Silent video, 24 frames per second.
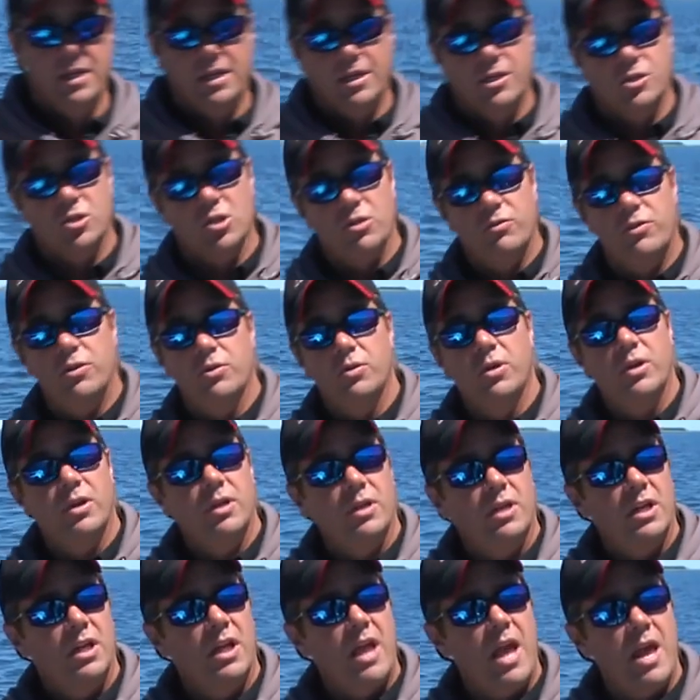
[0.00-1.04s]
So if you
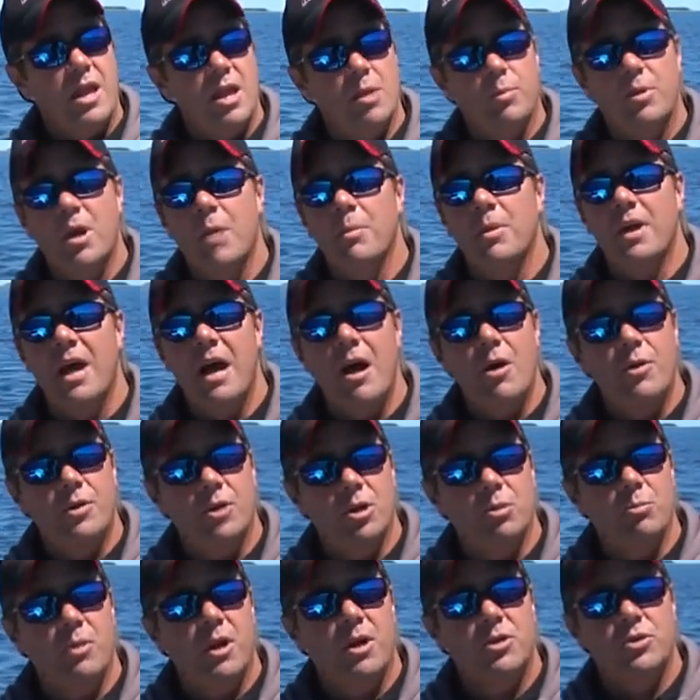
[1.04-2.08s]
end up coming out
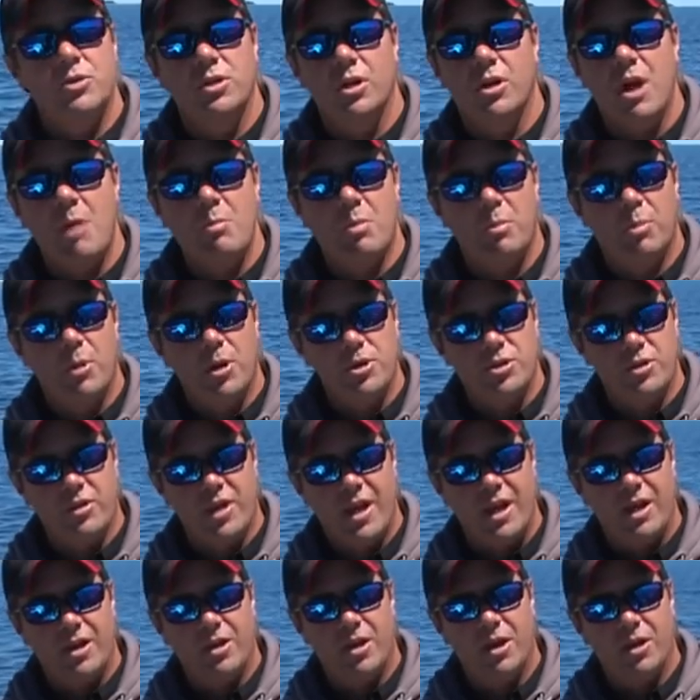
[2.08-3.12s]
here, make sure you grab a bunch of
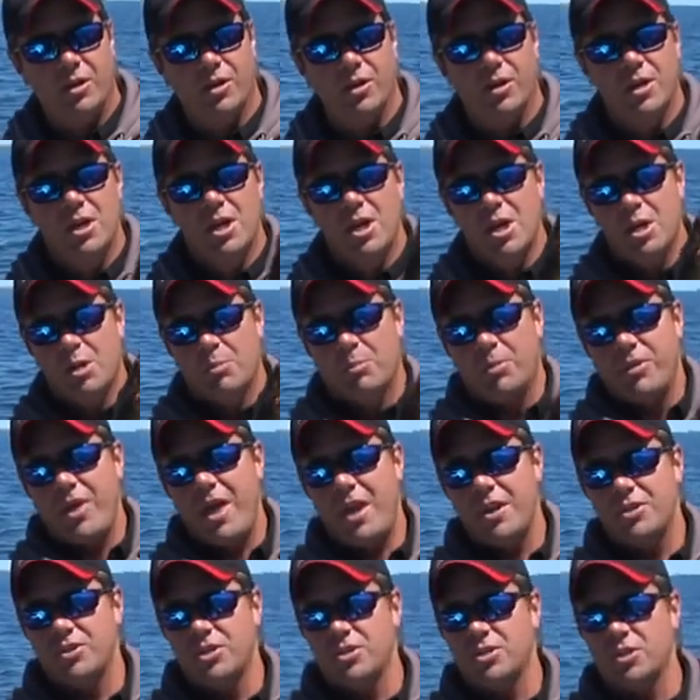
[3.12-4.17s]
that color. But
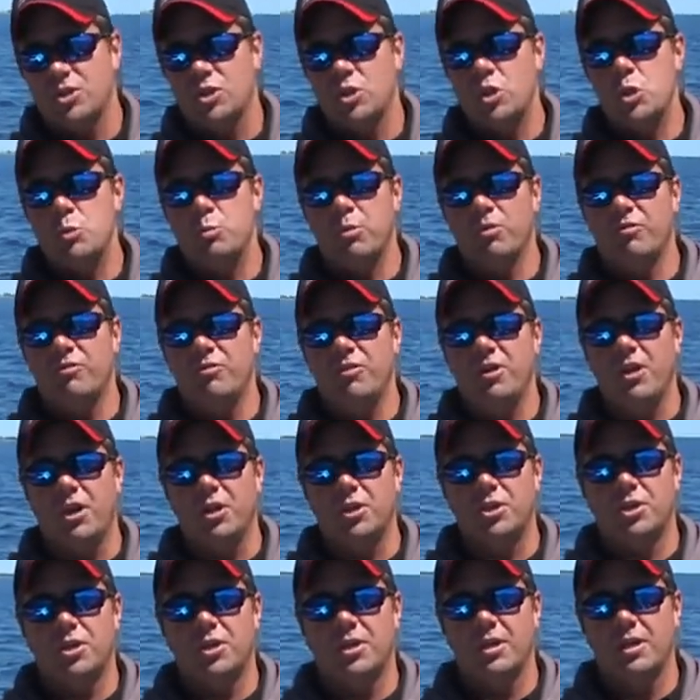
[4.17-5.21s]
that is just a super
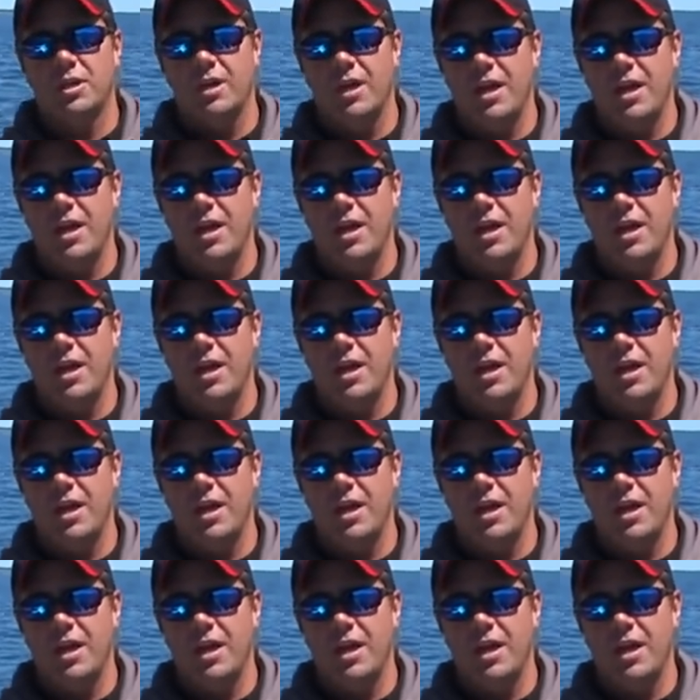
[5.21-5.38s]
fish.